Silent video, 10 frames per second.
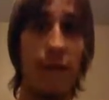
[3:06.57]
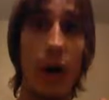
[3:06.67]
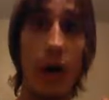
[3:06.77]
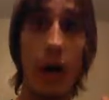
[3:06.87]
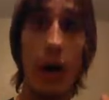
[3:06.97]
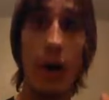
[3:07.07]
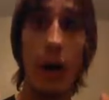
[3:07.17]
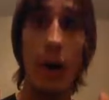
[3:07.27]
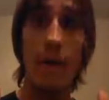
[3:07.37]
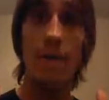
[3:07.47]

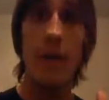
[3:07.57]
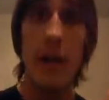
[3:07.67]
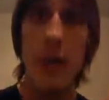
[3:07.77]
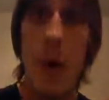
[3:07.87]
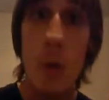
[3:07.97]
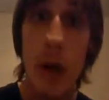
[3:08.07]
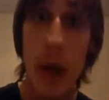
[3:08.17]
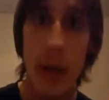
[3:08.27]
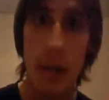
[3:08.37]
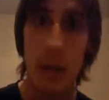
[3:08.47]
fucking video
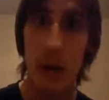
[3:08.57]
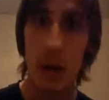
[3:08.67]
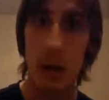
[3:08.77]
game.